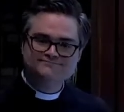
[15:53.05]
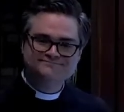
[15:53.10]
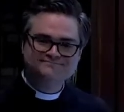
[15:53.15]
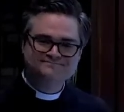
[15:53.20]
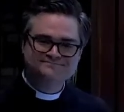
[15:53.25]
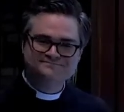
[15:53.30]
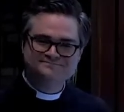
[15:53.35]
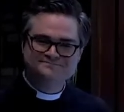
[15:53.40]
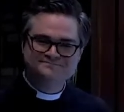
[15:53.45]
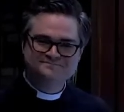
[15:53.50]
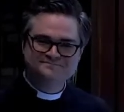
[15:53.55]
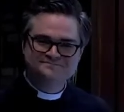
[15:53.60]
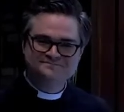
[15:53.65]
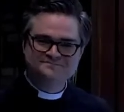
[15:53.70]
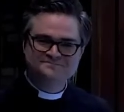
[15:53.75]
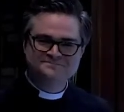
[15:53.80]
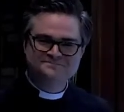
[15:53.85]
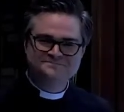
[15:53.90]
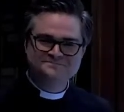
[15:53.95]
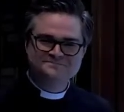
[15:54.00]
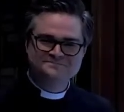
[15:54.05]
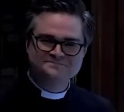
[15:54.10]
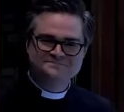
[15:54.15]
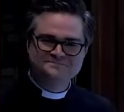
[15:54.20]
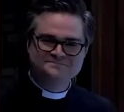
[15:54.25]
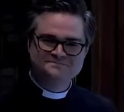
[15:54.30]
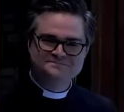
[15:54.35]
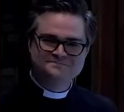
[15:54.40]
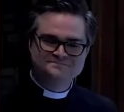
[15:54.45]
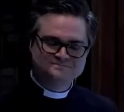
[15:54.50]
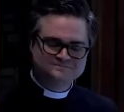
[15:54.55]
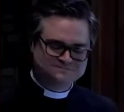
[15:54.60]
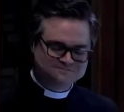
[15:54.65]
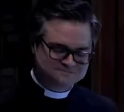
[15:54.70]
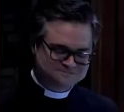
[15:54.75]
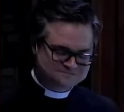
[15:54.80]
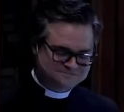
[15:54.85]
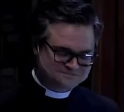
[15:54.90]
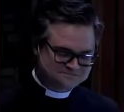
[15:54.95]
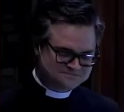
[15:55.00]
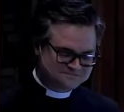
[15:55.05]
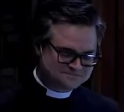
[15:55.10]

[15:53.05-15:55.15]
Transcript: (no one is talking)